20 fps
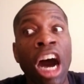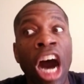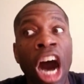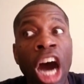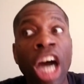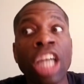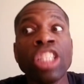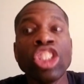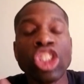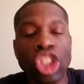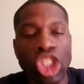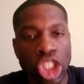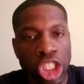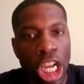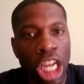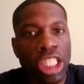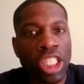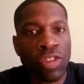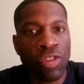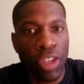
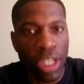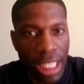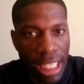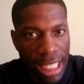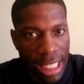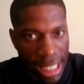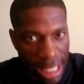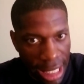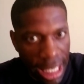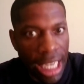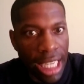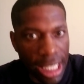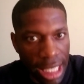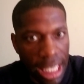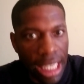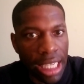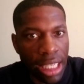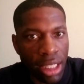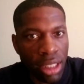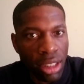unjustly
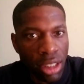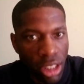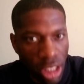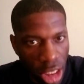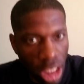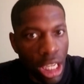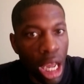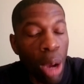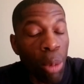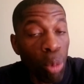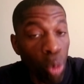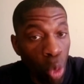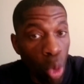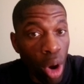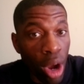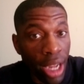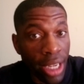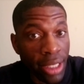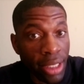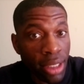killing
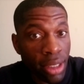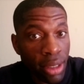someone,